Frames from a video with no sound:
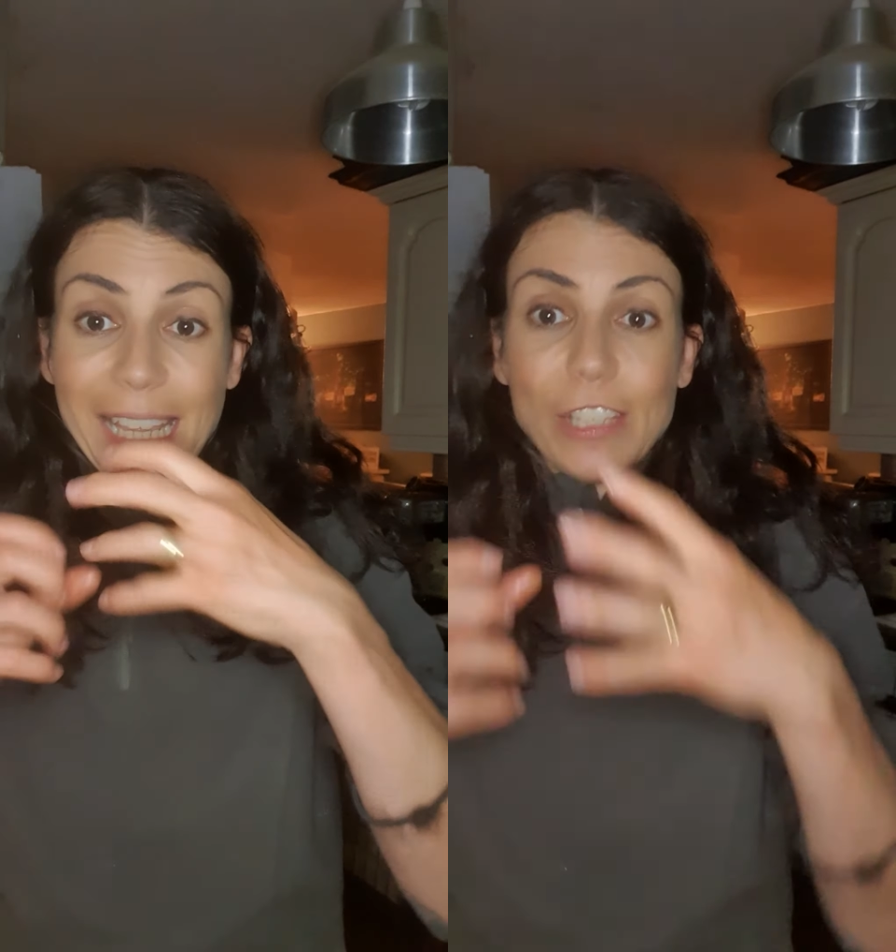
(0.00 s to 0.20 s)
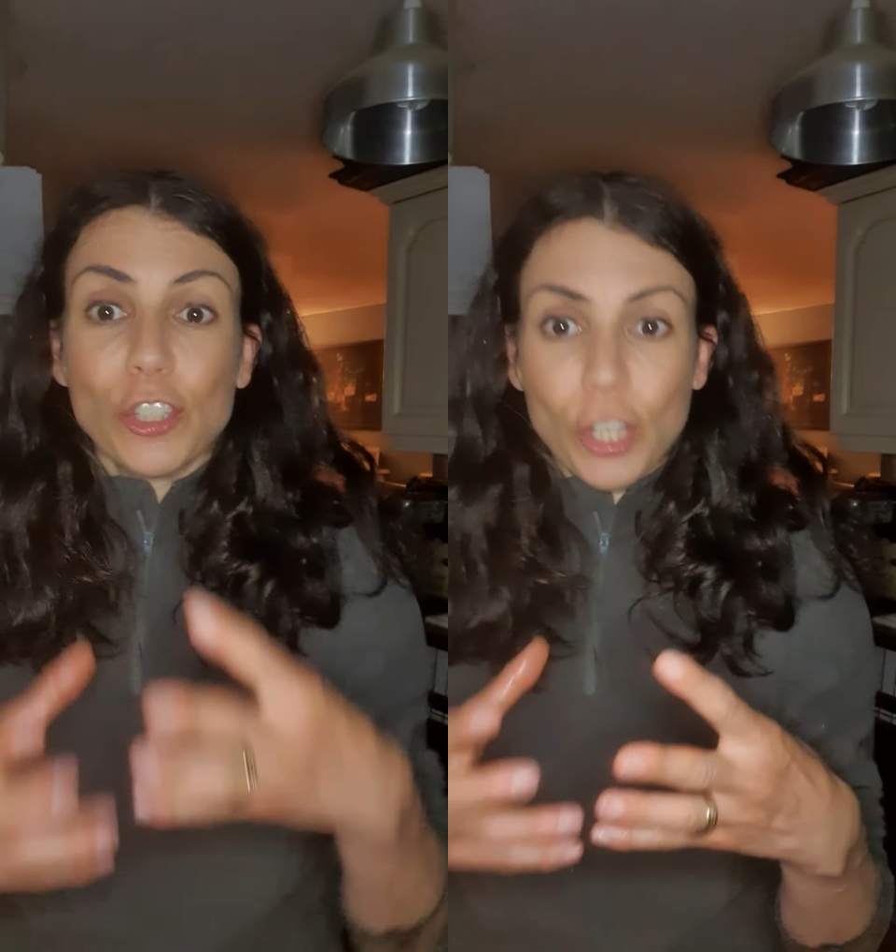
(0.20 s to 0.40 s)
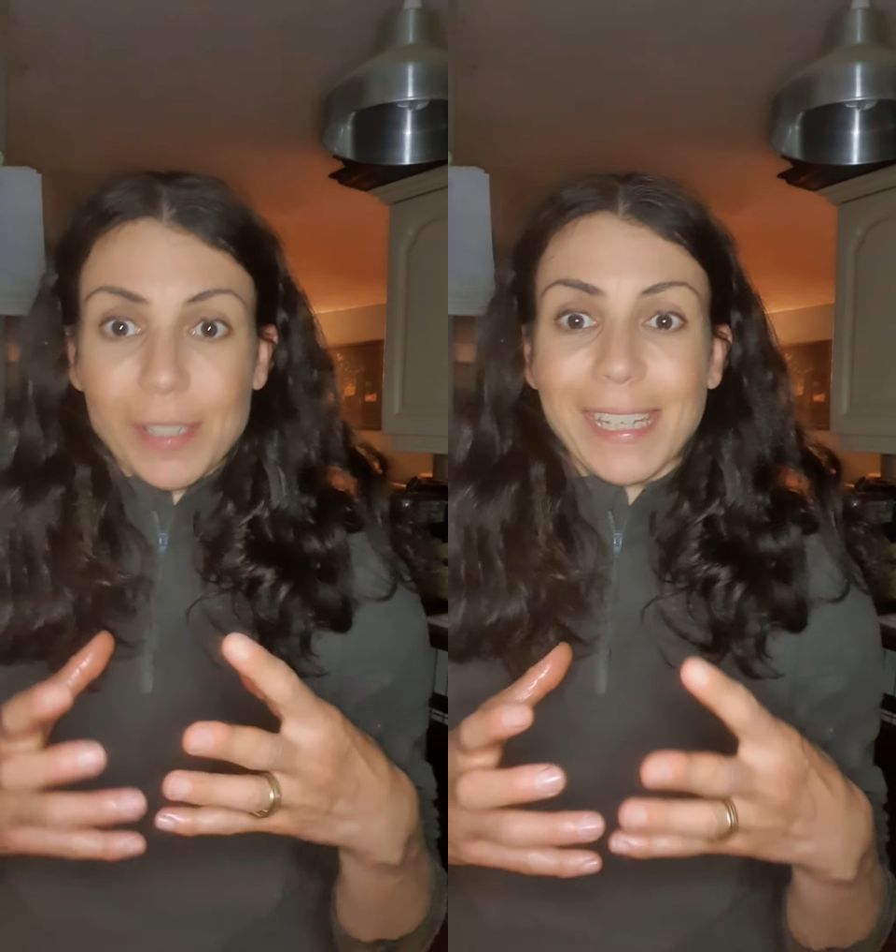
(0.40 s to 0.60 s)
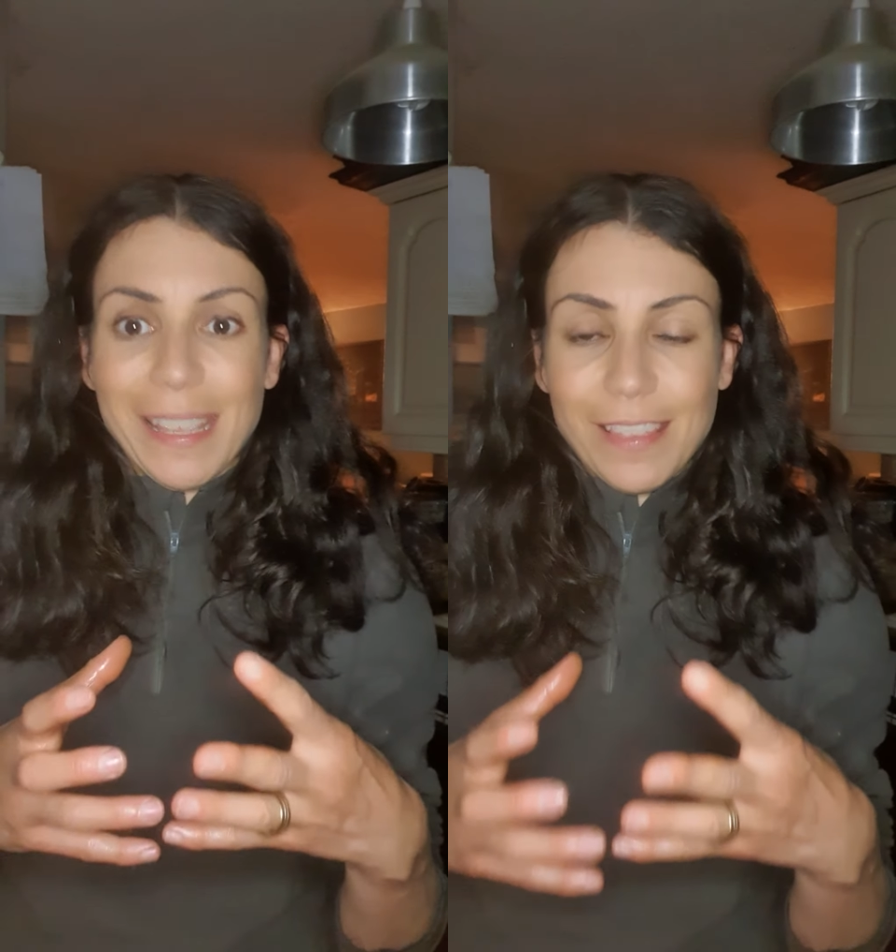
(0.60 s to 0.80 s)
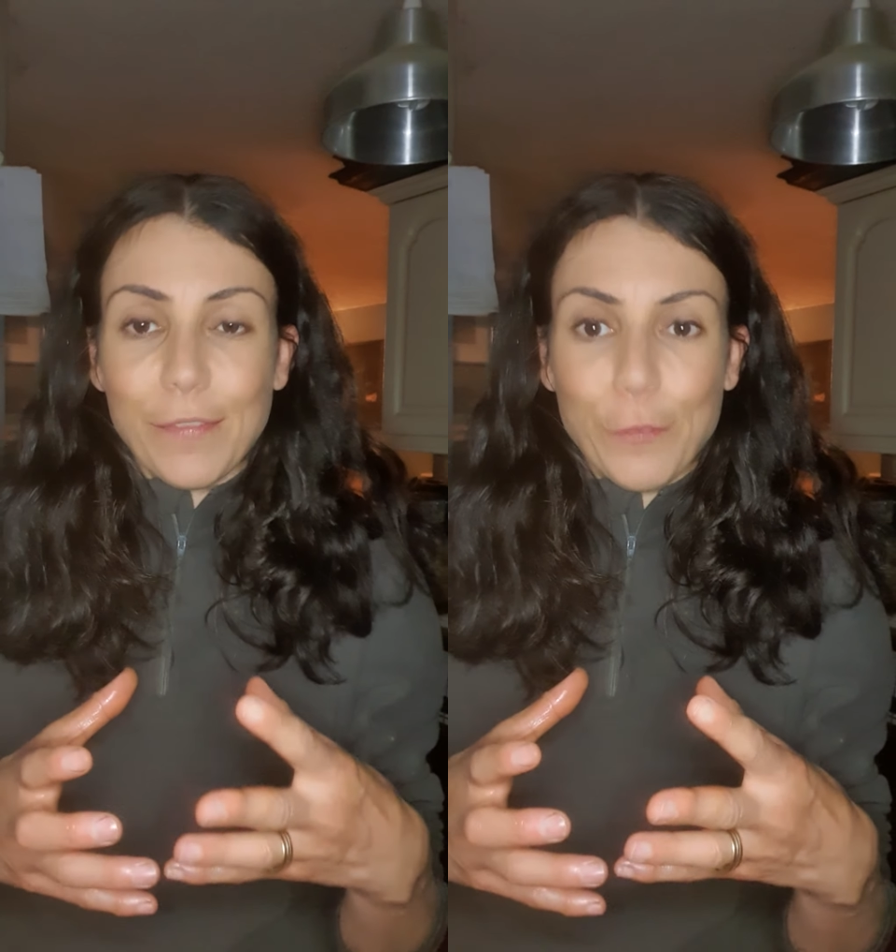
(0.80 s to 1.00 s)
it's just
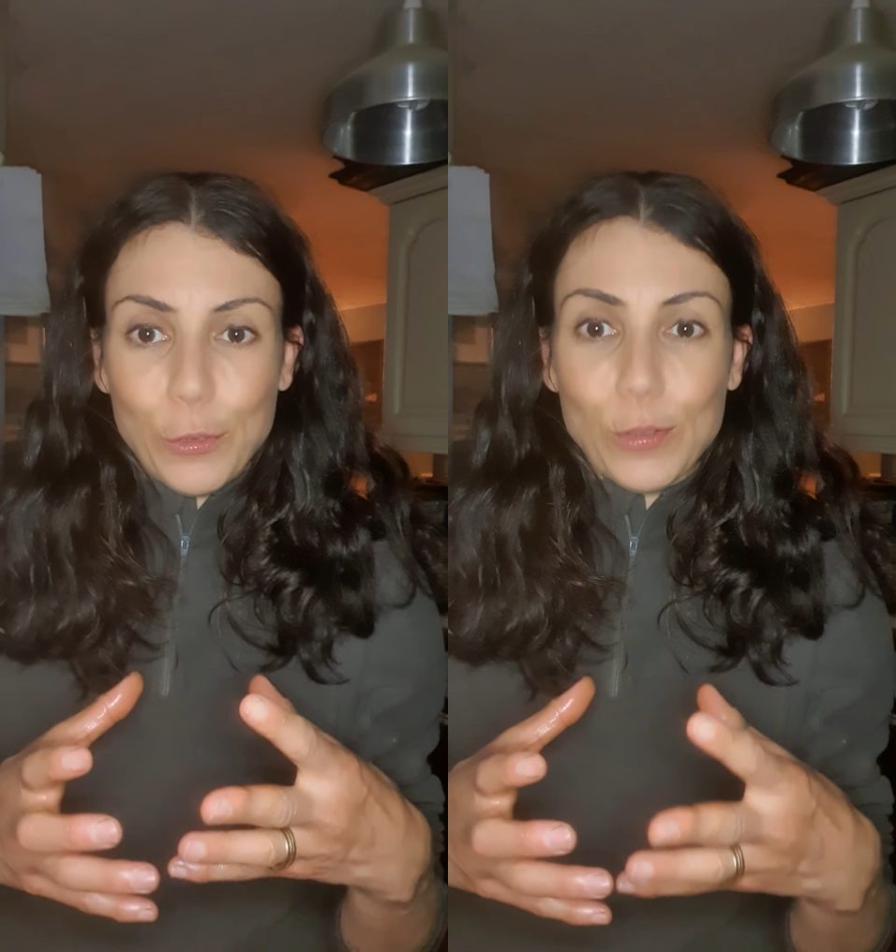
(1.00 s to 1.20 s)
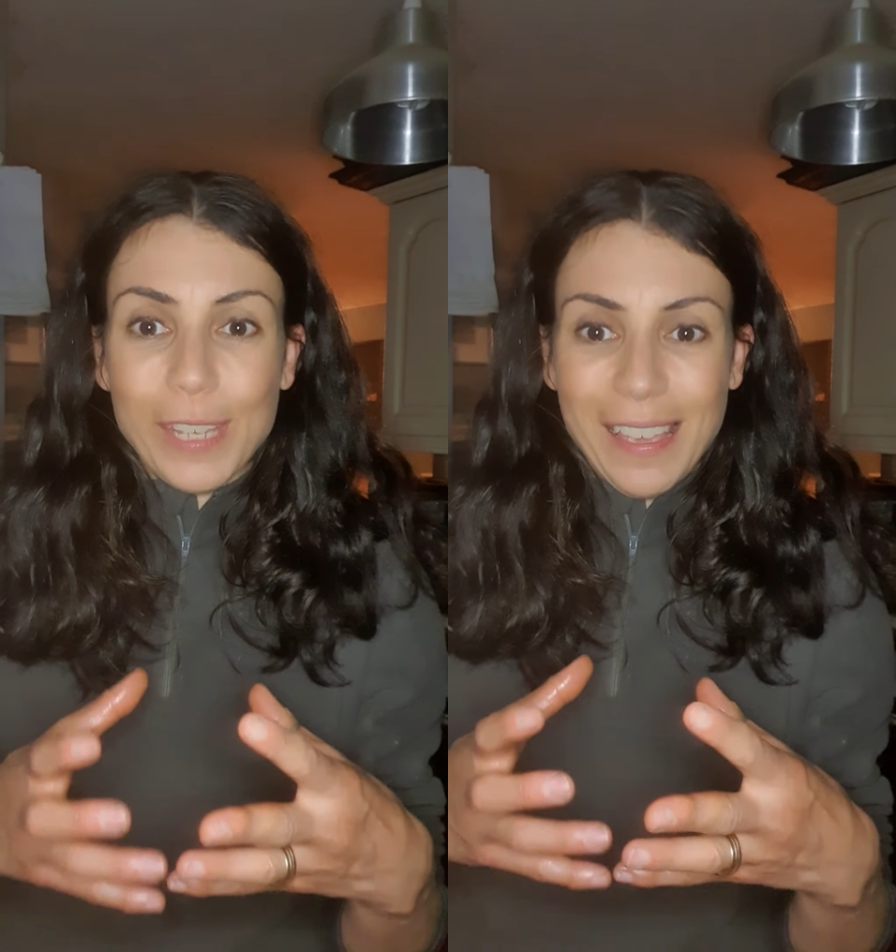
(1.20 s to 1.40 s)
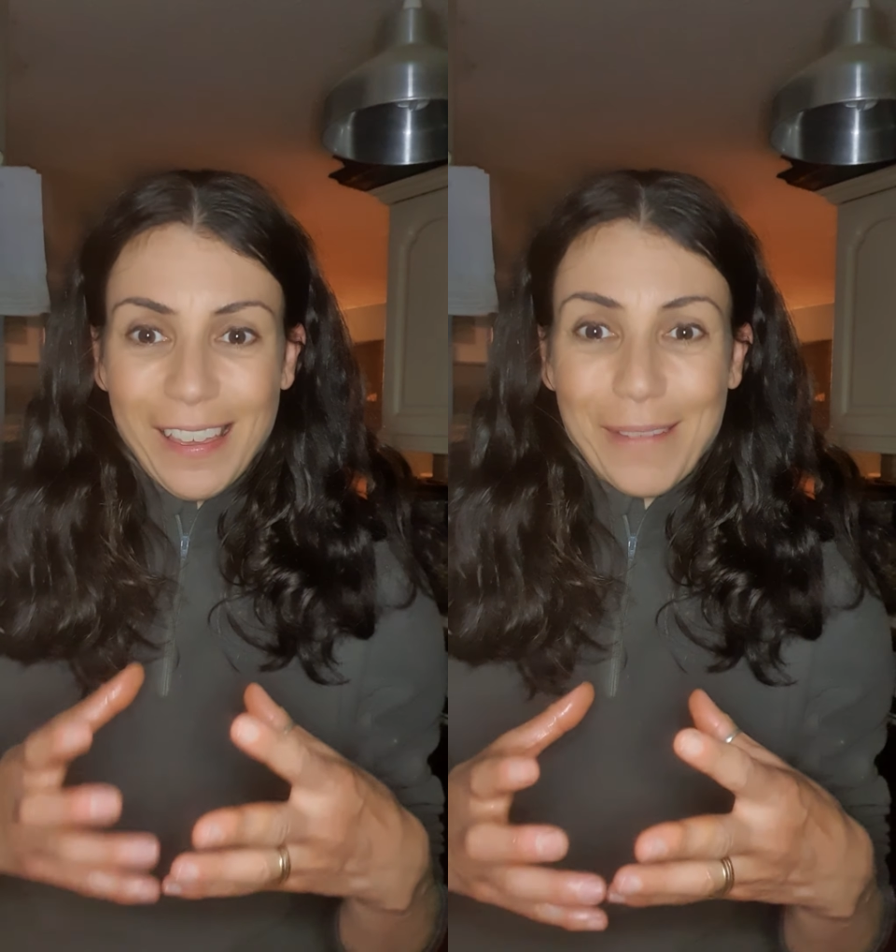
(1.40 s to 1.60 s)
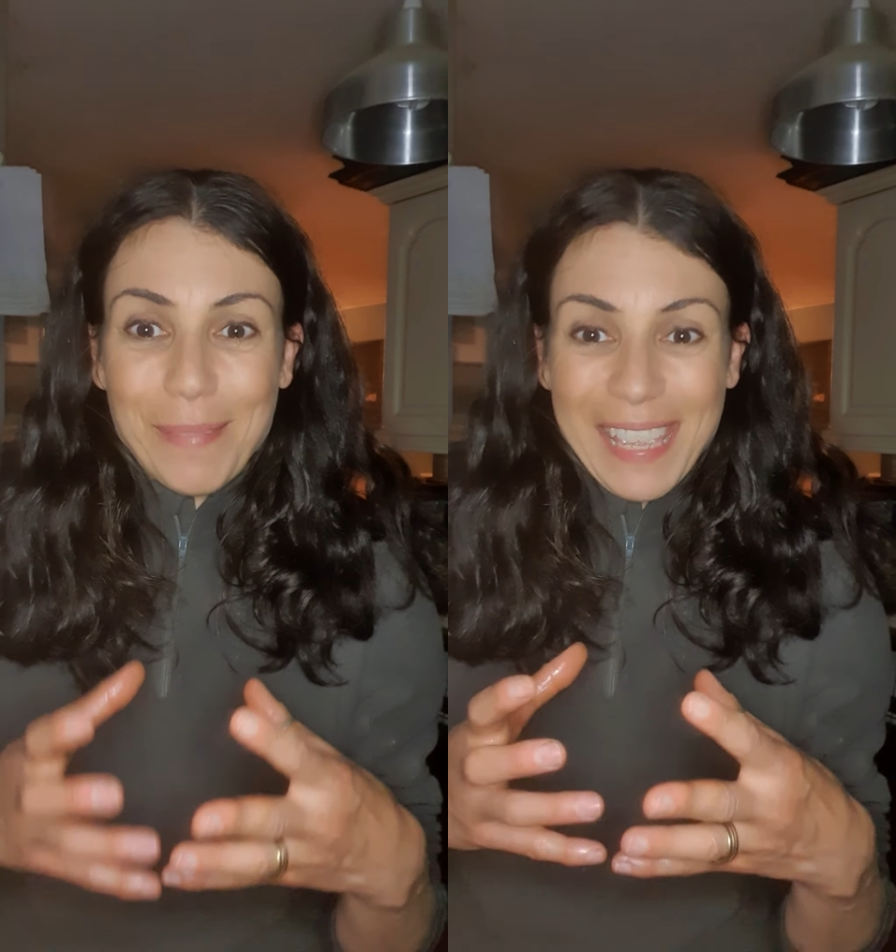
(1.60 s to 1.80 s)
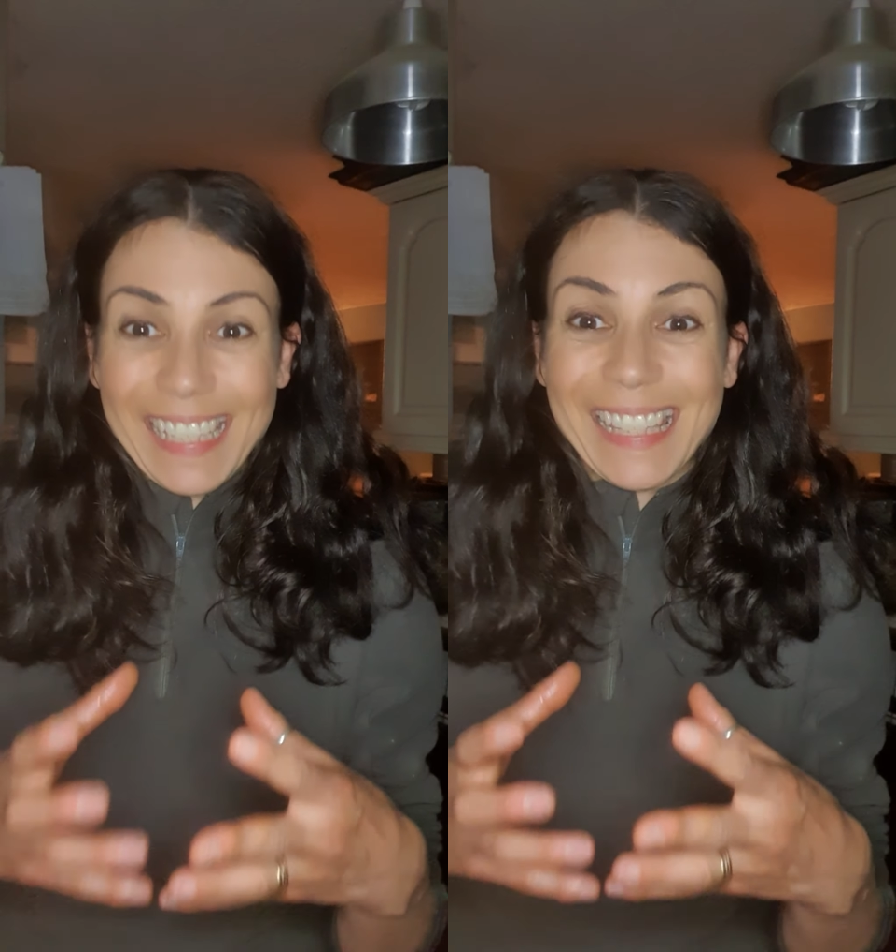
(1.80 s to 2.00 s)
in the food um,
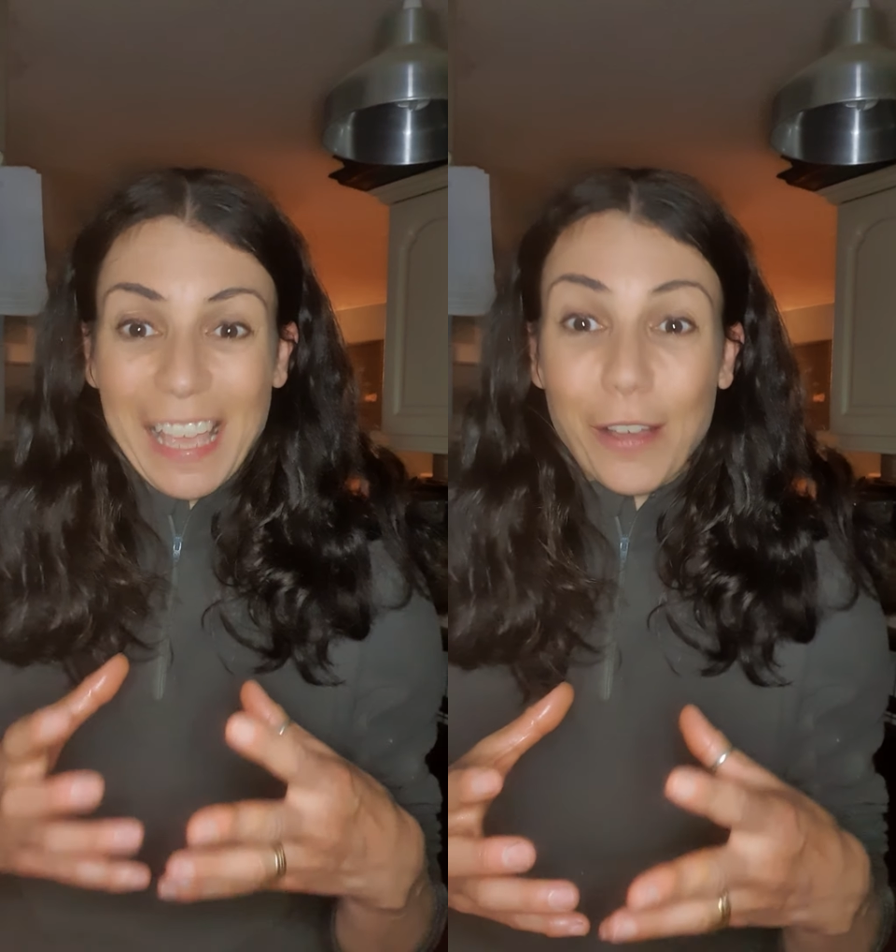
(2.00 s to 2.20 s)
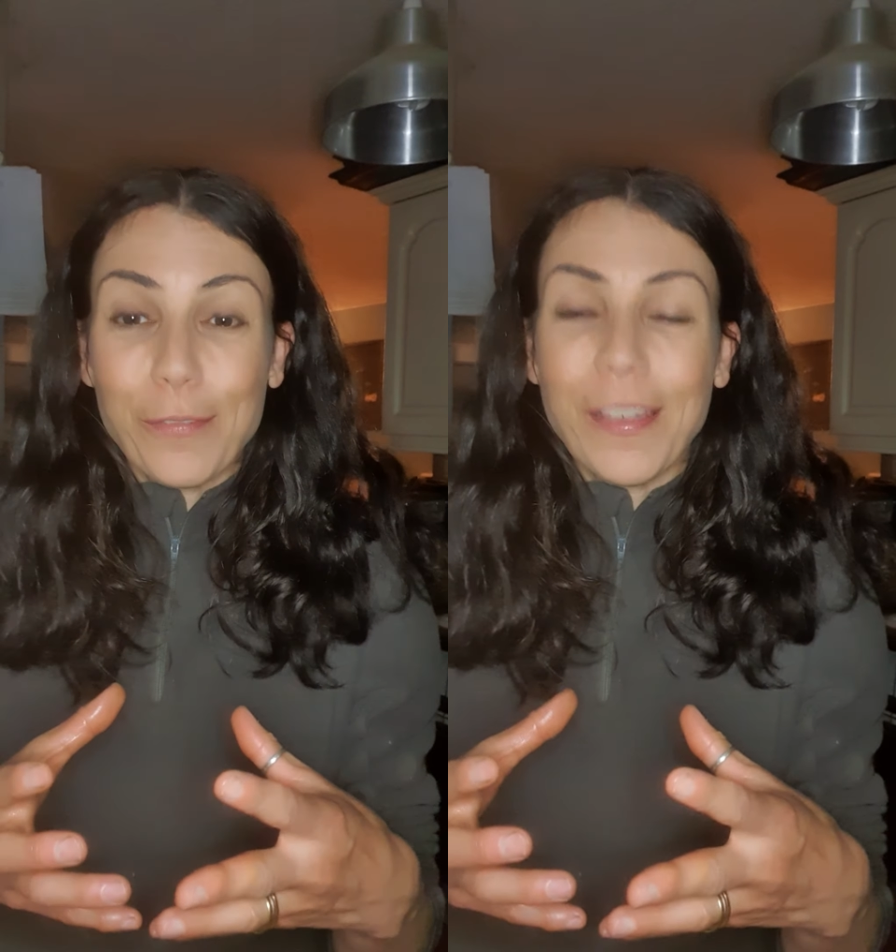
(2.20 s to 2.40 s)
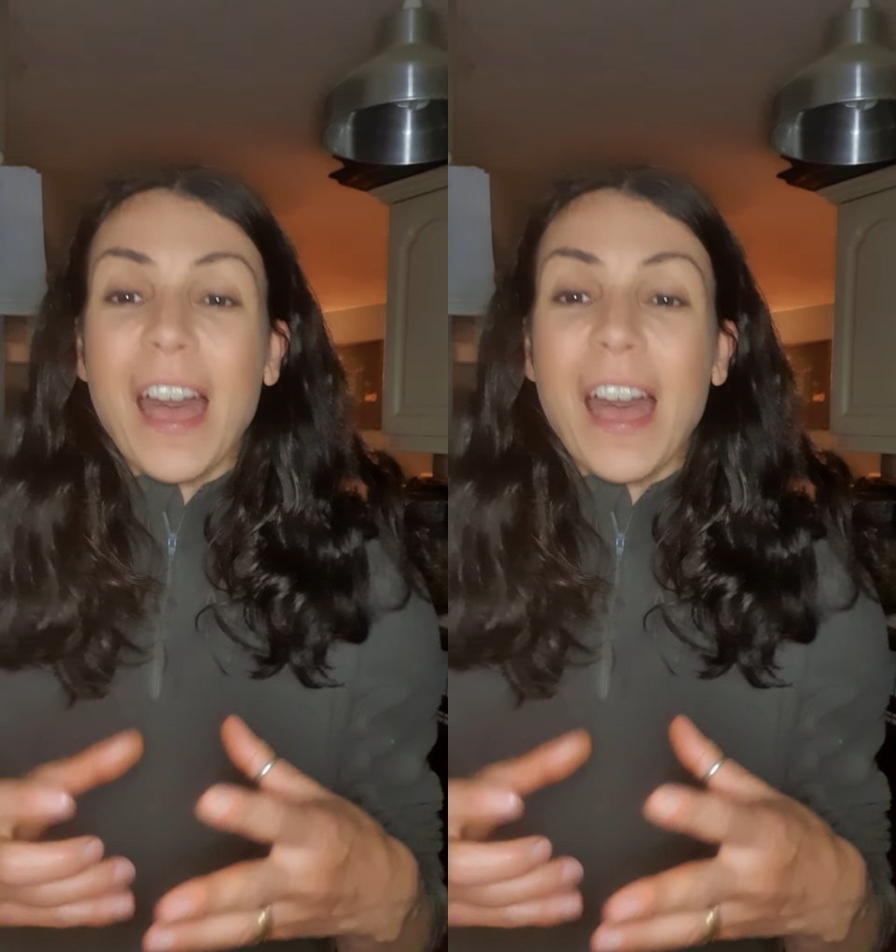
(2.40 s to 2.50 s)
itself.